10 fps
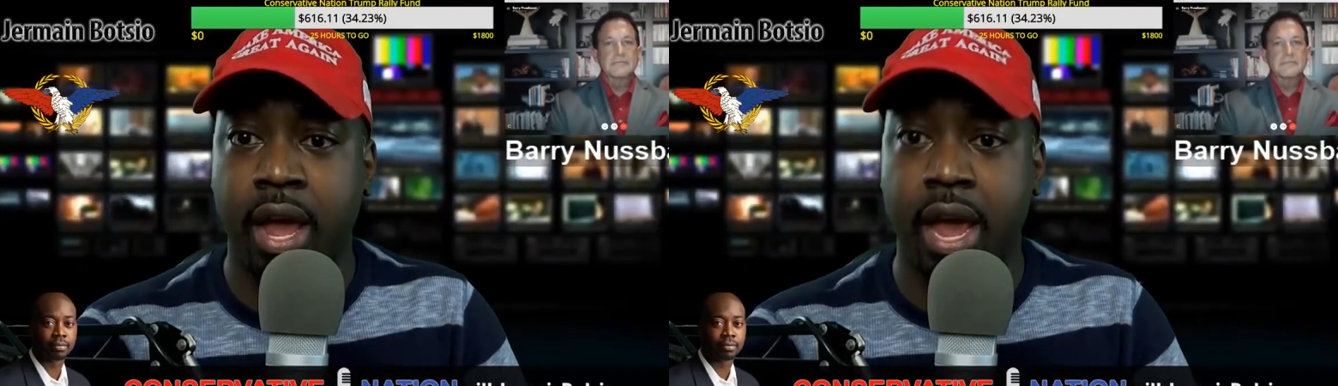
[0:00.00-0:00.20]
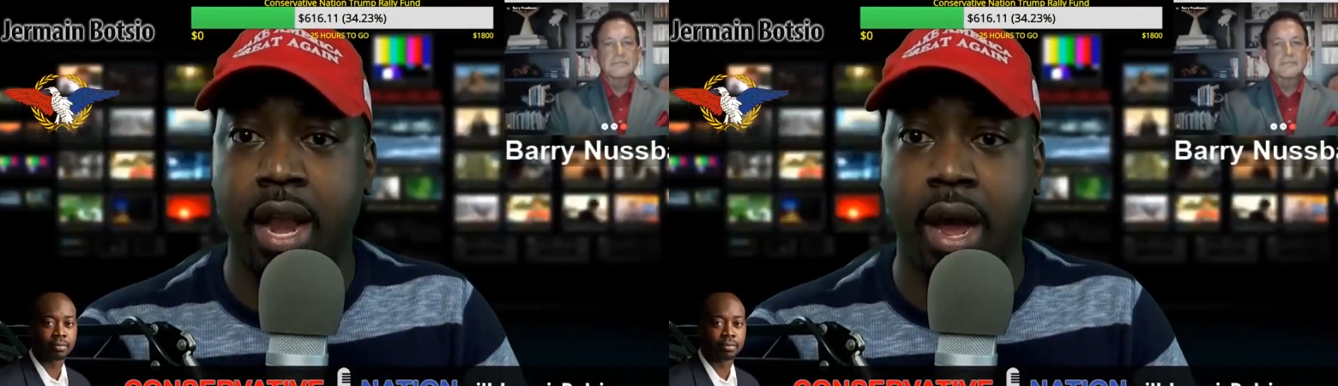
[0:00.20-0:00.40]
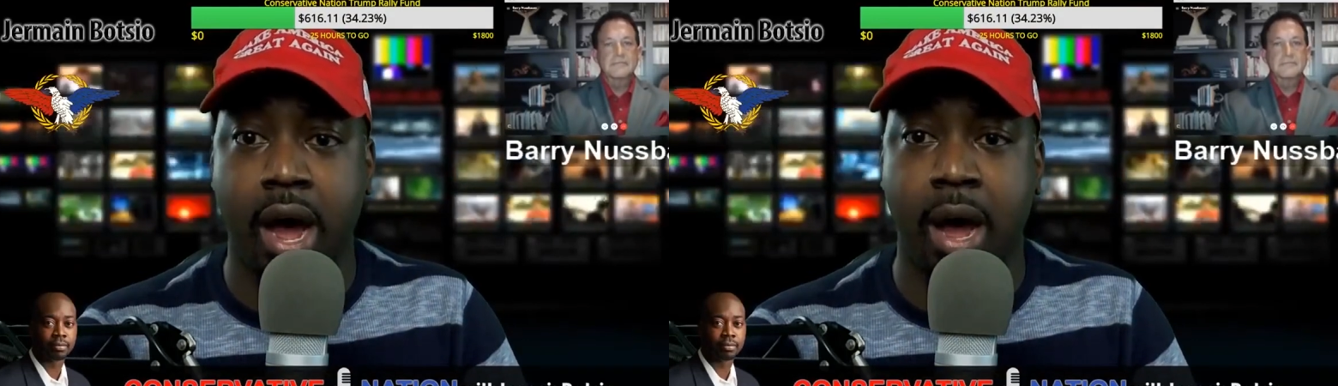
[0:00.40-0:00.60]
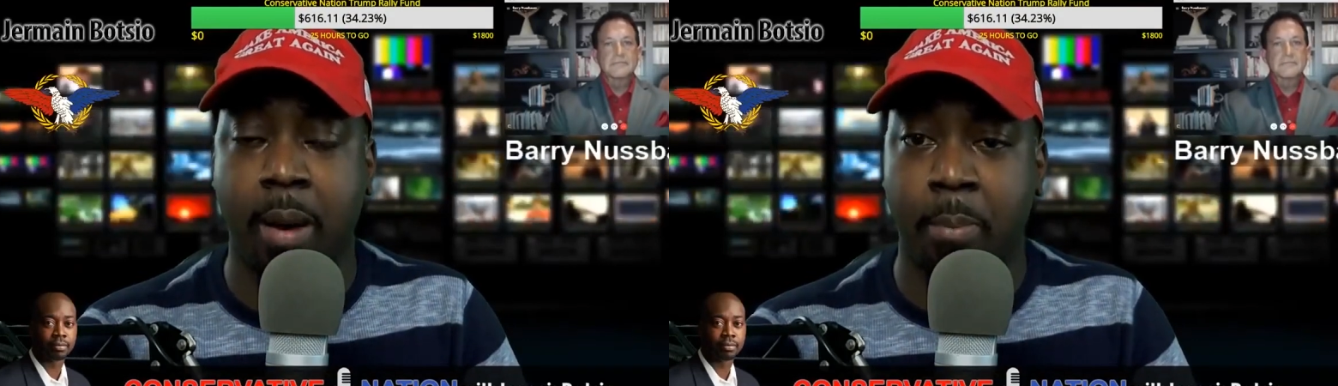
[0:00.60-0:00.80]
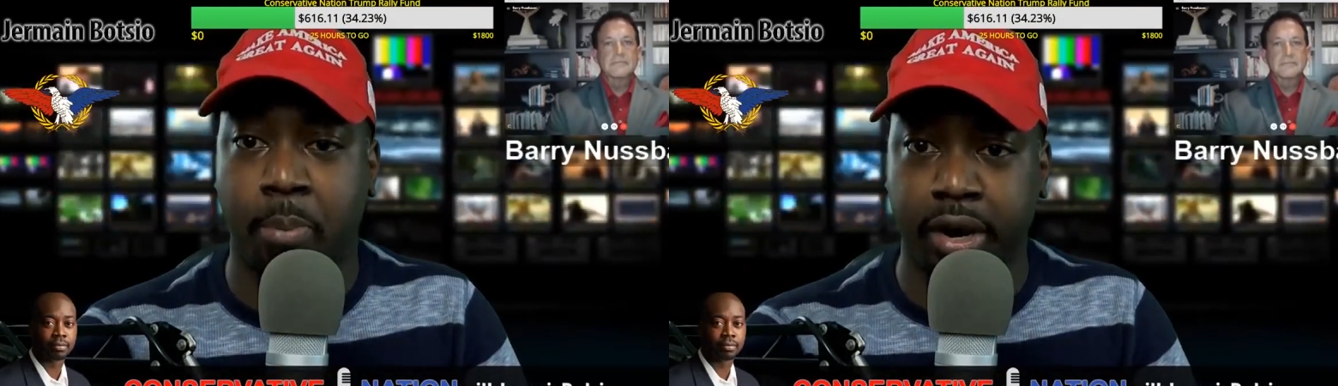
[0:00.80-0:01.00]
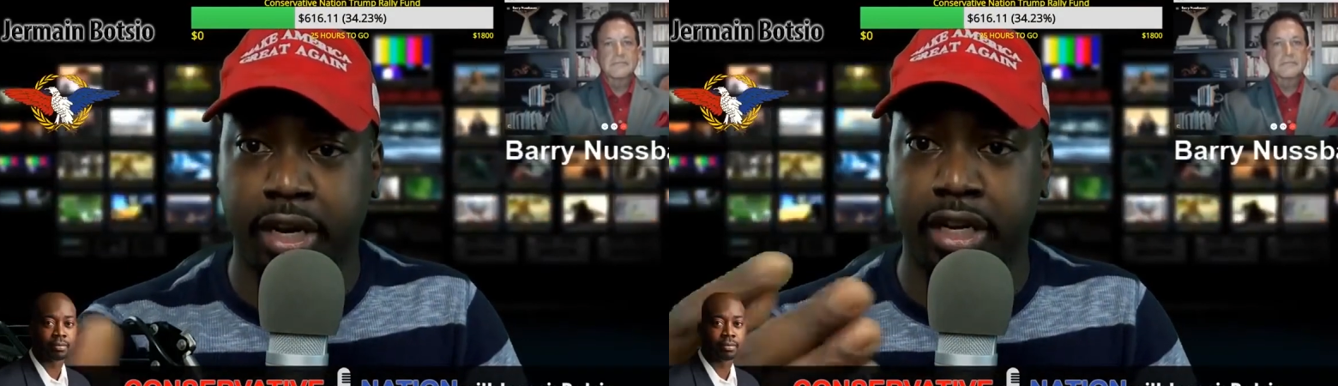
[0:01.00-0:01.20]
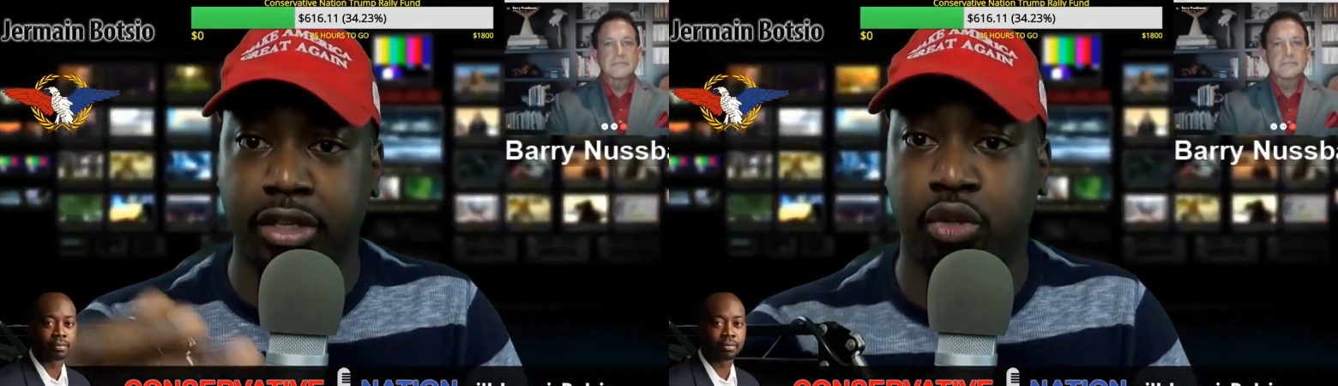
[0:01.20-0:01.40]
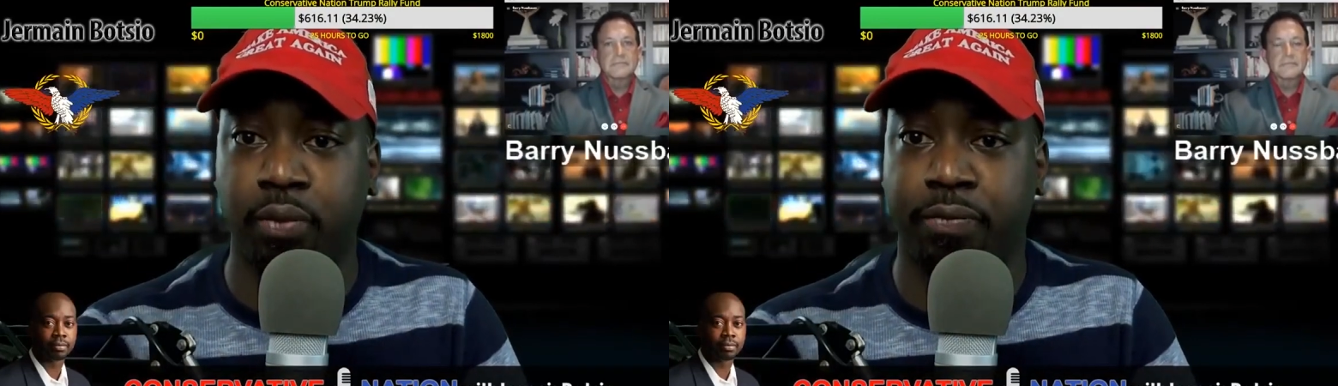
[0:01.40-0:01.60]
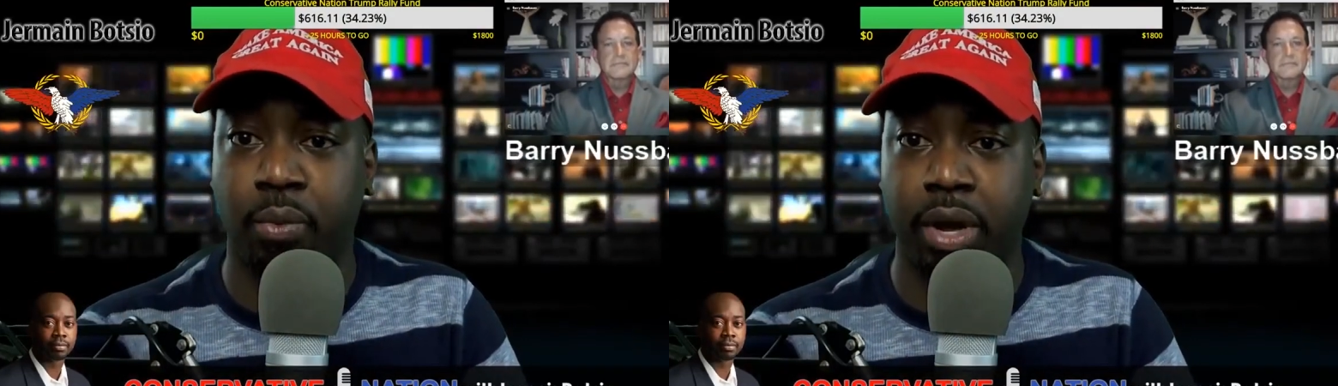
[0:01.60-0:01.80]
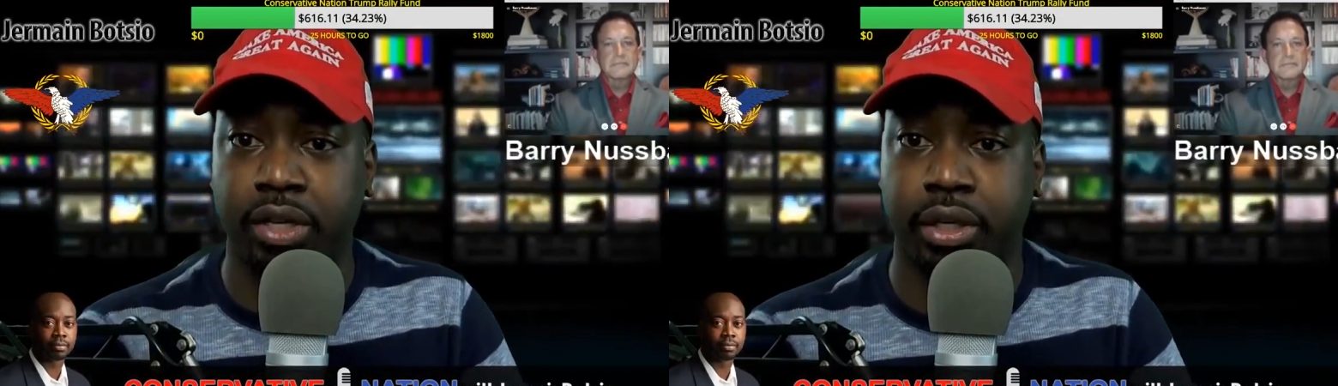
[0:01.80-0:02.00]
Speaker 1: and um, bringing into
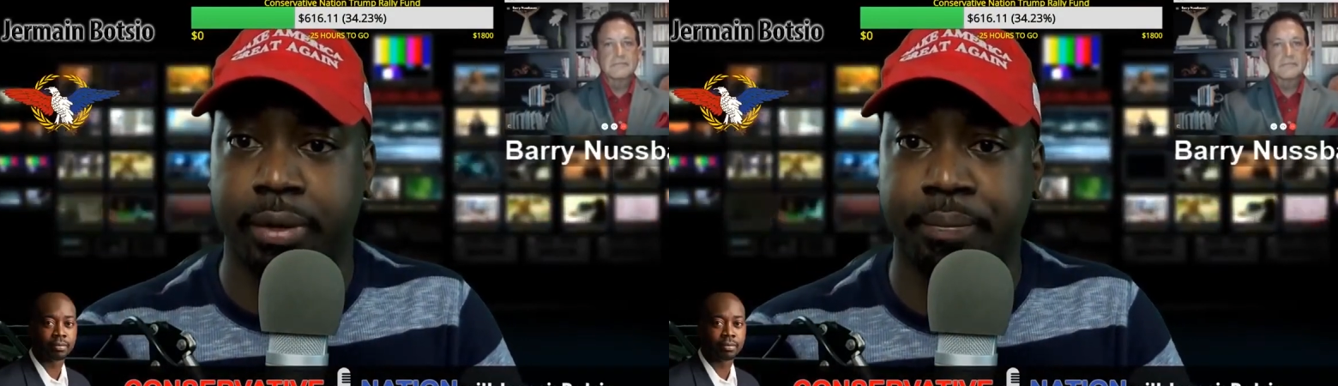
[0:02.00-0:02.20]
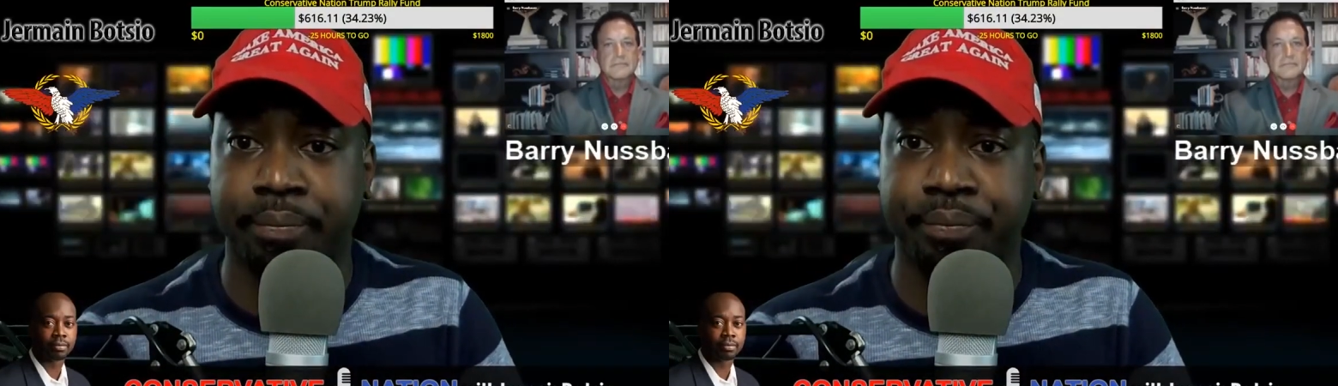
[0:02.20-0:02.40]
fruition.